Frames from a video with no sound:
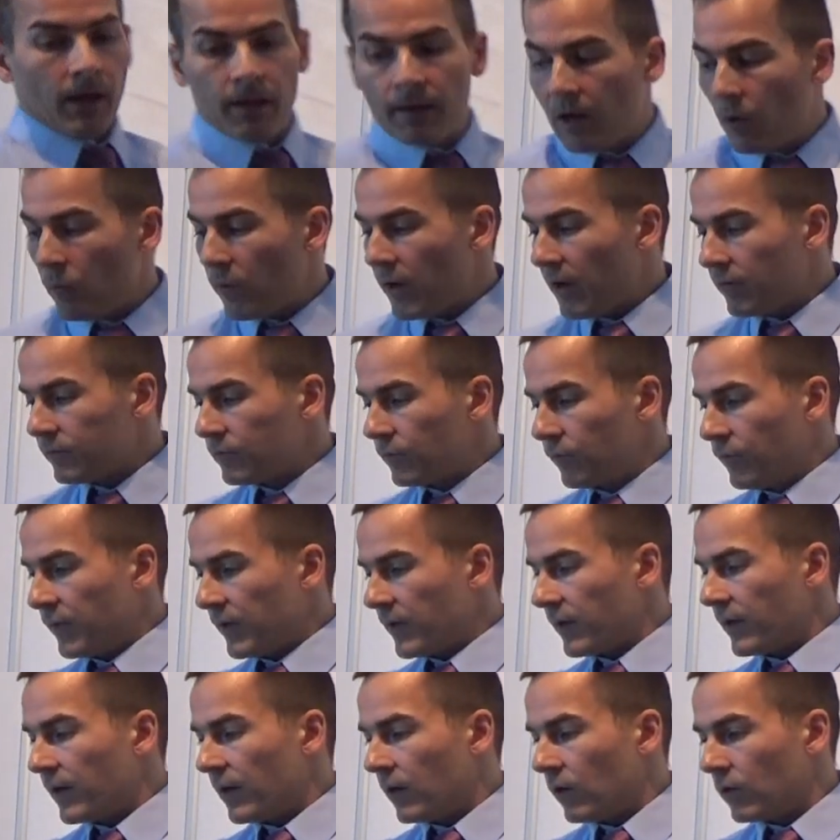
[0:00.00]
and now we have to
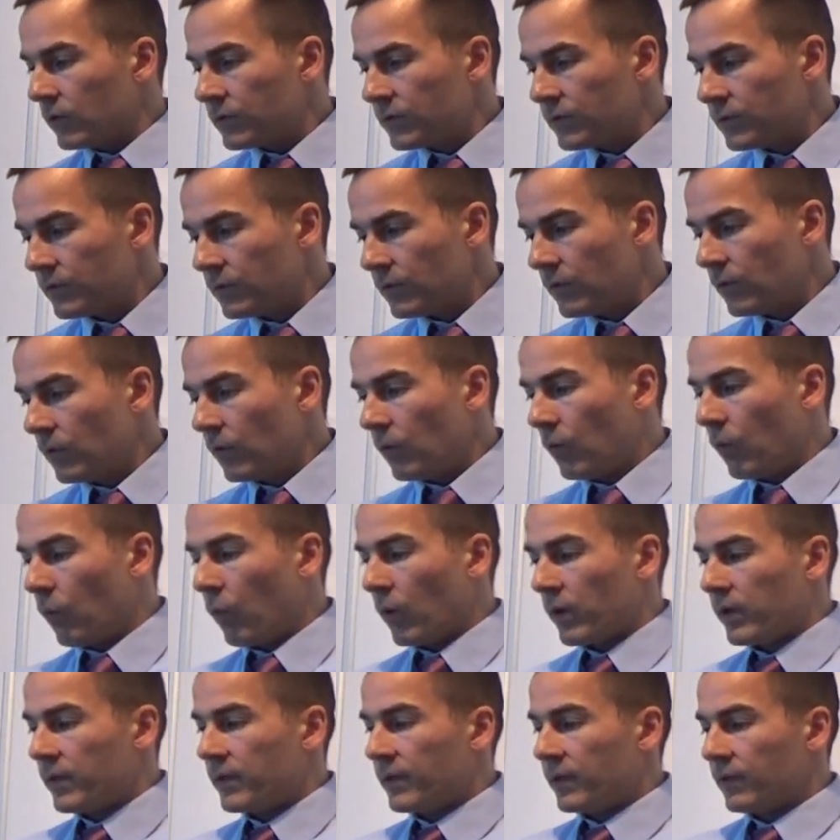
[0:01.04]
figure out
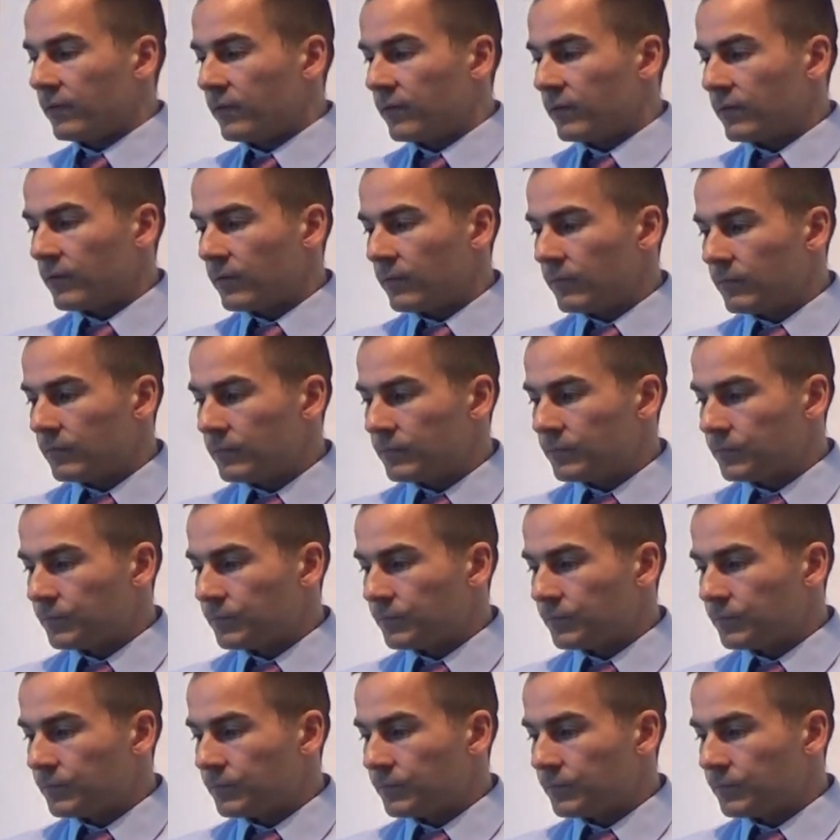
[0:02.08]
what it is.